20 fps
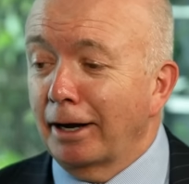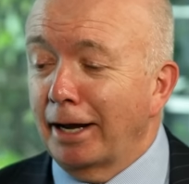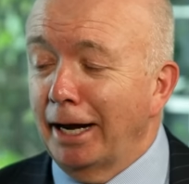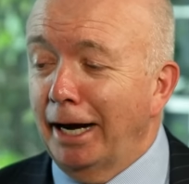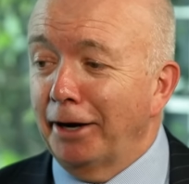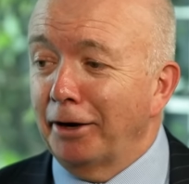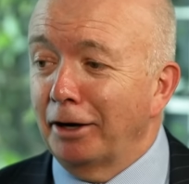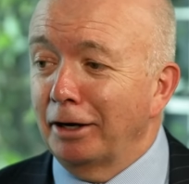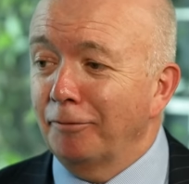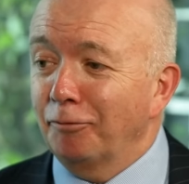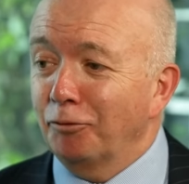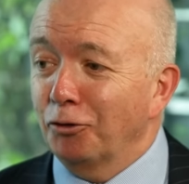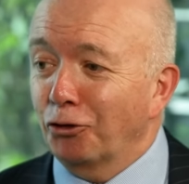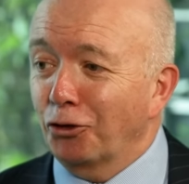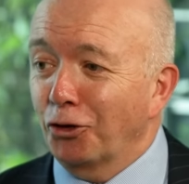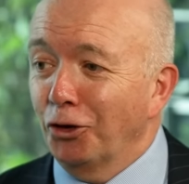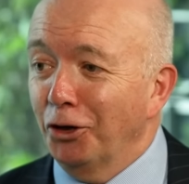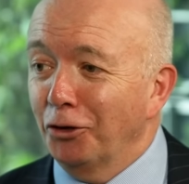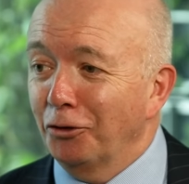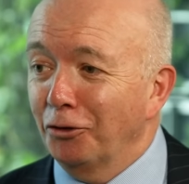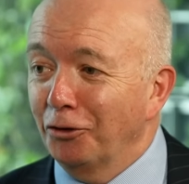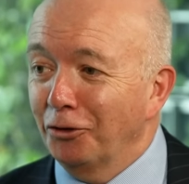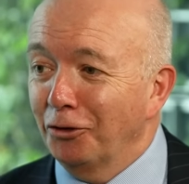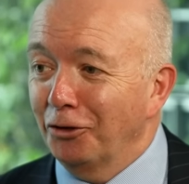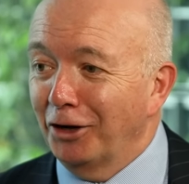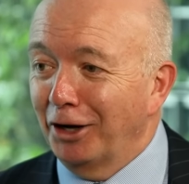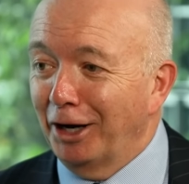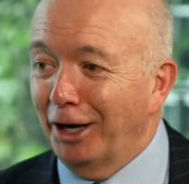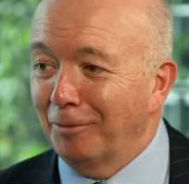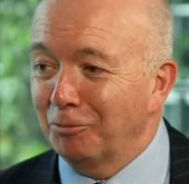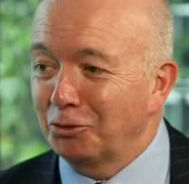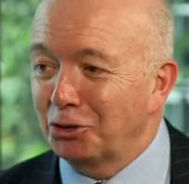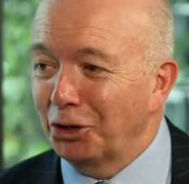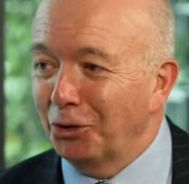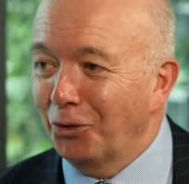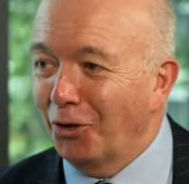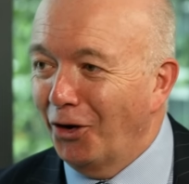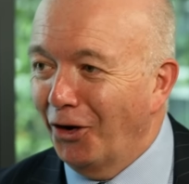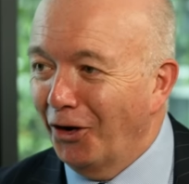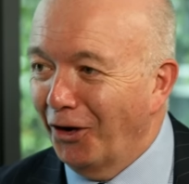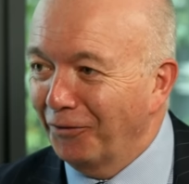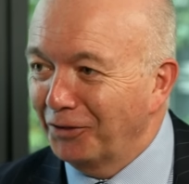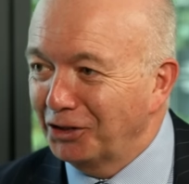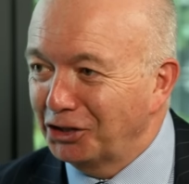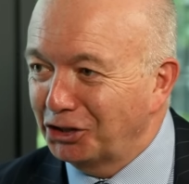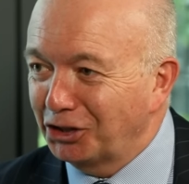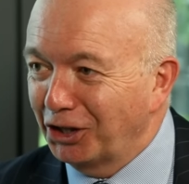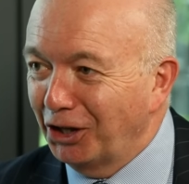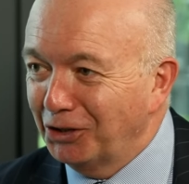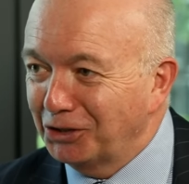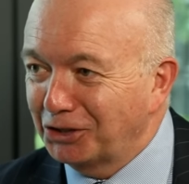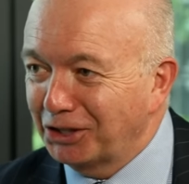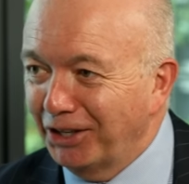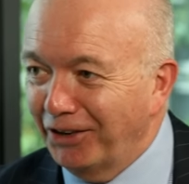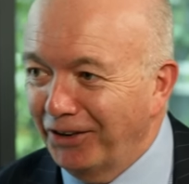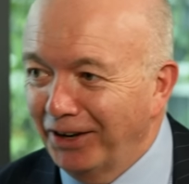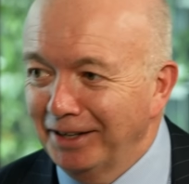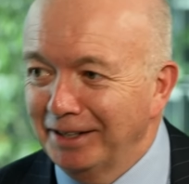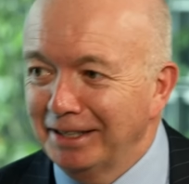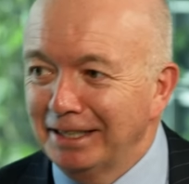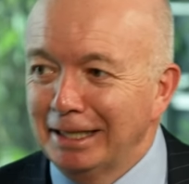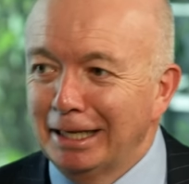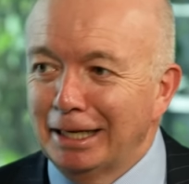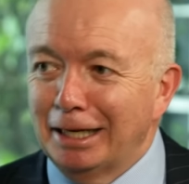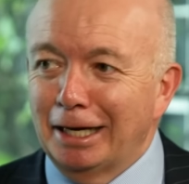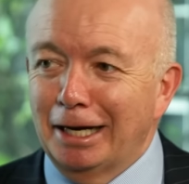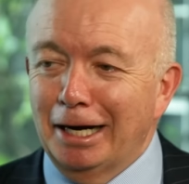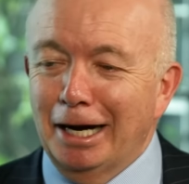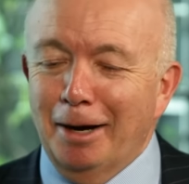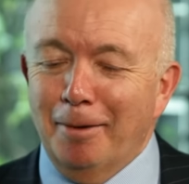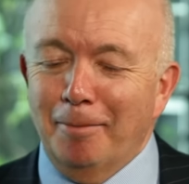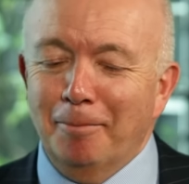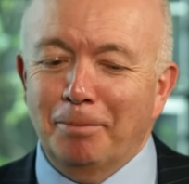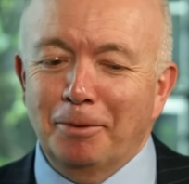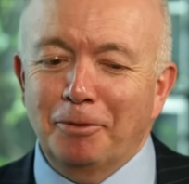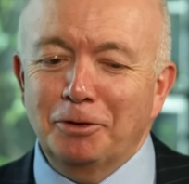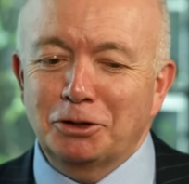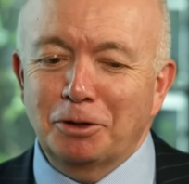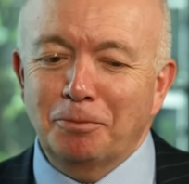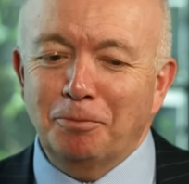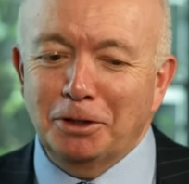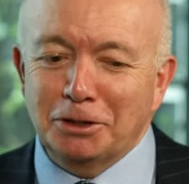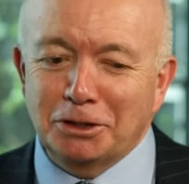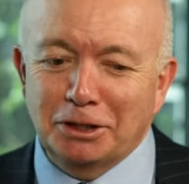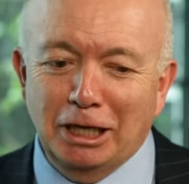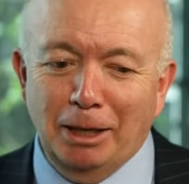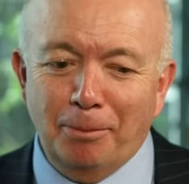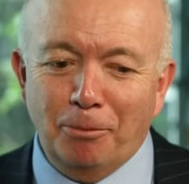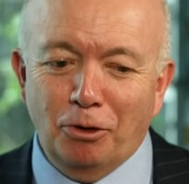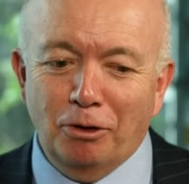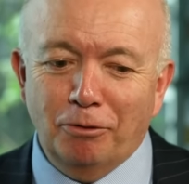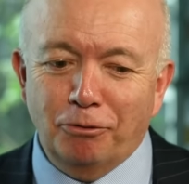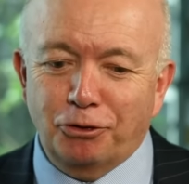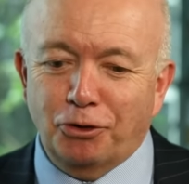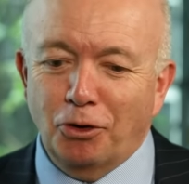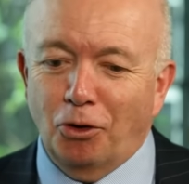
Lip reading: Can't lift the skirt too high on this show, Sarah, but there's a number of